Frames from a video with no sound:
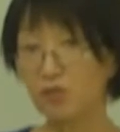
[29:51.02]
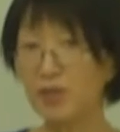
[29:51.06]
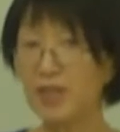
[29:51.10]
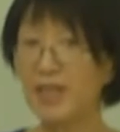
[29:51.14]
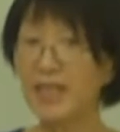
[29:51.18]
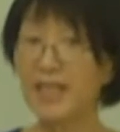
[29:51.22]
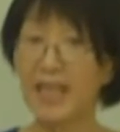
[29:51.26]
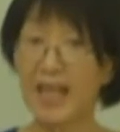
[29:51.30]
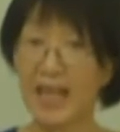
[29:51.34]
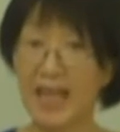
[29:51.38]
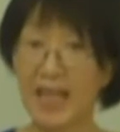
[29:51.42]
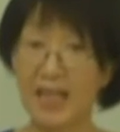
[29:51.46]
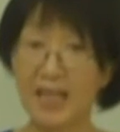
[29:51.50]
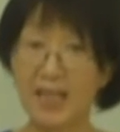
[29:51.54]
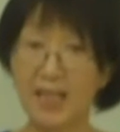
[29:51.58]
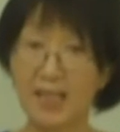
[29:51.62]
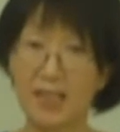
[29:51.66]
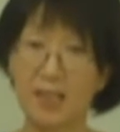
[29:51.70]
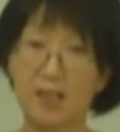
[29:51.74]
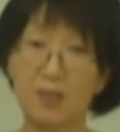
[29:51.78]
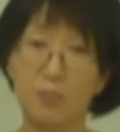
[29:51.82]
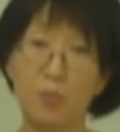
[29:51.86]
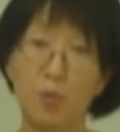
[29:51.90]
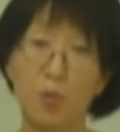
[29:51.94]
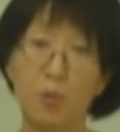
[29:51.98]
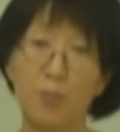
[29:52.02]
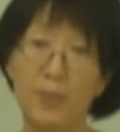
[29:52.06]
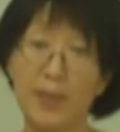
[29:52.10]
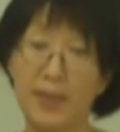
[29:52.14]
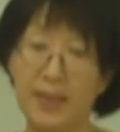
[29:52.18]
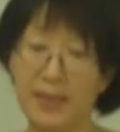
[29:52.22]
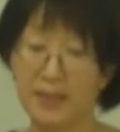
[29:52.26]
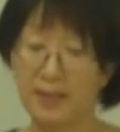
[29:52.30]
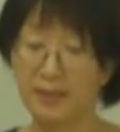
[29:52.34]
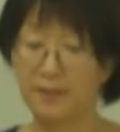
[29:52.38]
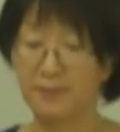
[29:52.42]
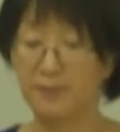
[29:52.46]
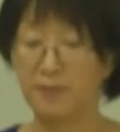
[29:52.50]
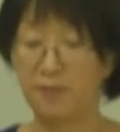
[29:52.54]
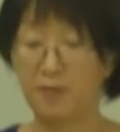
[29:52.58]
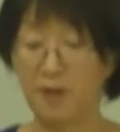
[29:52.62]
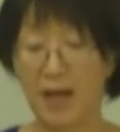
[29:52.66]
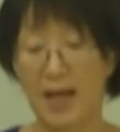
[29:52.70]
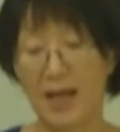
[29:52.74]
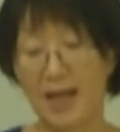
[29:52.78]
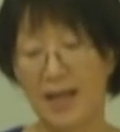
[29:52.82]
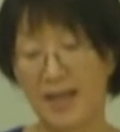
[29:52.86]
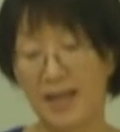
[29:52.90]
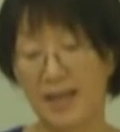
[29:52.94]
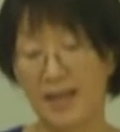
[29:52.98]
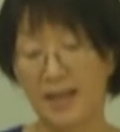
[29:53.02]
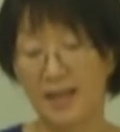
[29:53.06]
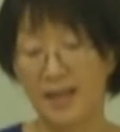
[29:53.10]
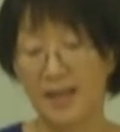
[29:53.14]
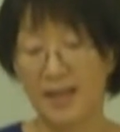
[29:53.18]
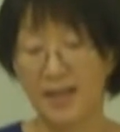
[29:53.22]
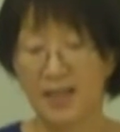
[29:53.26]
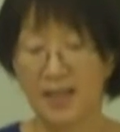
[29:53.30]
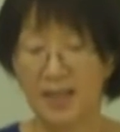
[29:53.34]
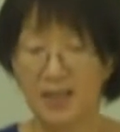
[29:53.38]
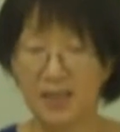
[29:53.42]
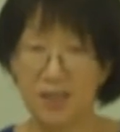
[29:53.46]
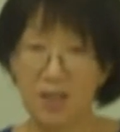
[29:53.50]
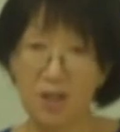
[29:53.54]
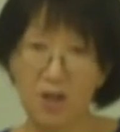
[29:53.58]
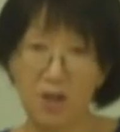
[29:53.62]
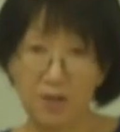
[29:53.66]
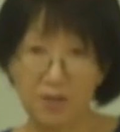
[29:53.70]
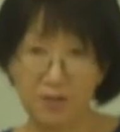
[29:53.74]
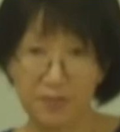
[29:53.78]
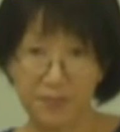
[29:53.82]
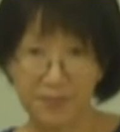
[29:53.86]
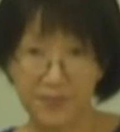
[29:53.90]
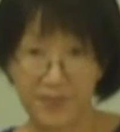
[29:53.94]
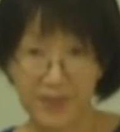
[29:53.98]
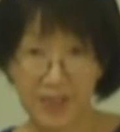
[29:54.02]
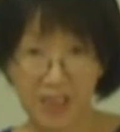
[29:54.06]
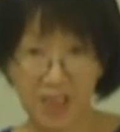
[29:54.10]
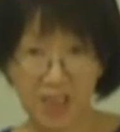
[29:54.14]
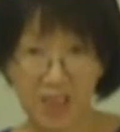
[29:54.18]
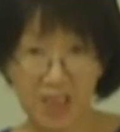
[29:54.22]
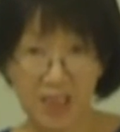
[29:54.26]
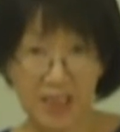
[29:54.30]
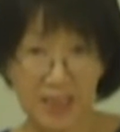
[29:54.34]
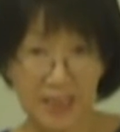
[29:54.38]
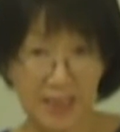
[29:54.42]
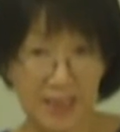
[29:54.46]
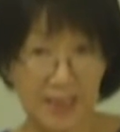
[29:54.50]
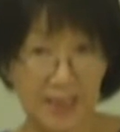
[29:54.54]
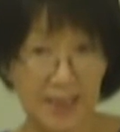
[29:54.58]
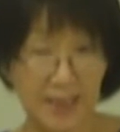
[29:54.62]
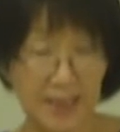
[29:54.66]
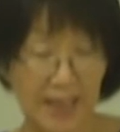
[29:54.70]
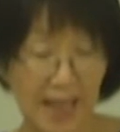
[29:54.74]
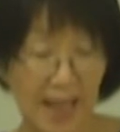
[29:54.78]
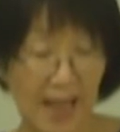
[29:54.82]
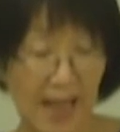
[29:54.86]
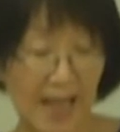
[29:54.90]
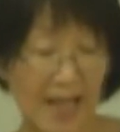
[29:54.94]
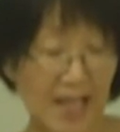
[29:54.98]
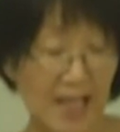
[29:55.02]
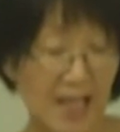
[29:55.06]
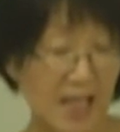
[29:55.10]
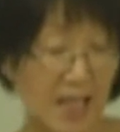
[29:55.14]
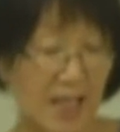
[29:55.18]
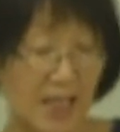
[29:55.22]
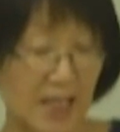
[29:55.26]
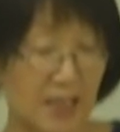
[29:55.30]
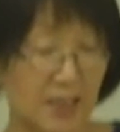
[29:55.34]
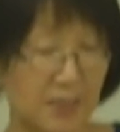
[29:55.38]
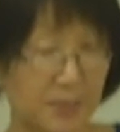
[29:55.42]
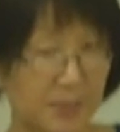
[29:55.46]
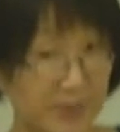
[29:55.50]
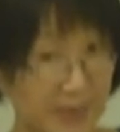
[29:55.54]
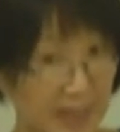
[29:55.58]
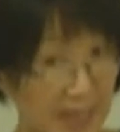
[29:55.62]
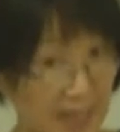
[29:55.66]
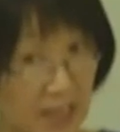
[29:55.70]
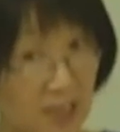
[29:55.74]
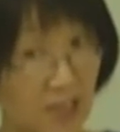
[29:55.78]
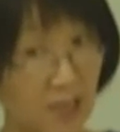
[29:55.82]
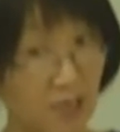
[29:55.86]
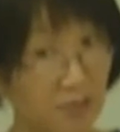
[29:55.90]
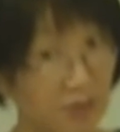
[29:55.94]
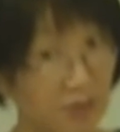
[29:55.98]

regain its momentum? Why? So linguists, they explain the